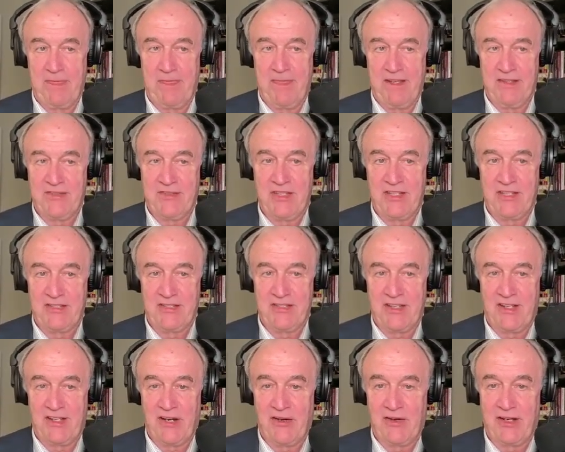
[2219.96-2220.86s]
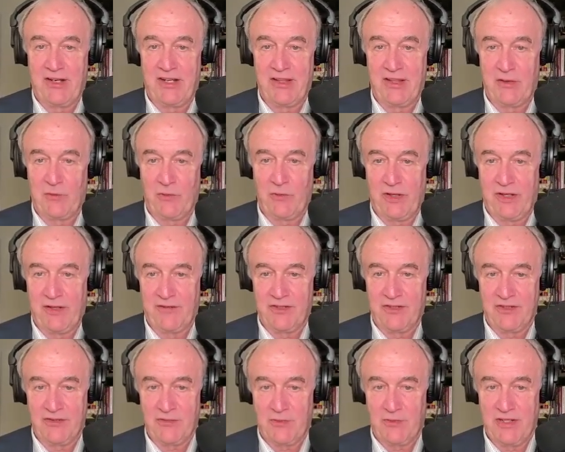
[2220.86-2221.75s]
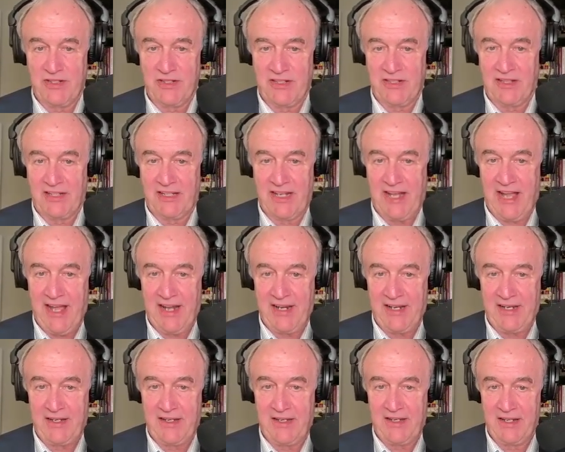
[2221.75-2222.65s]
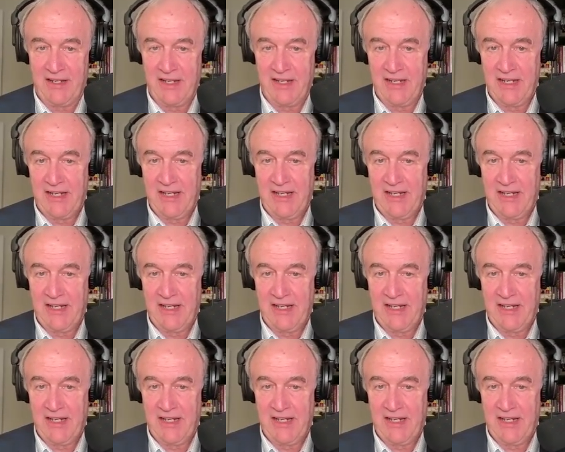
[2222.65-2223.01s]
This is an area that we have just recently added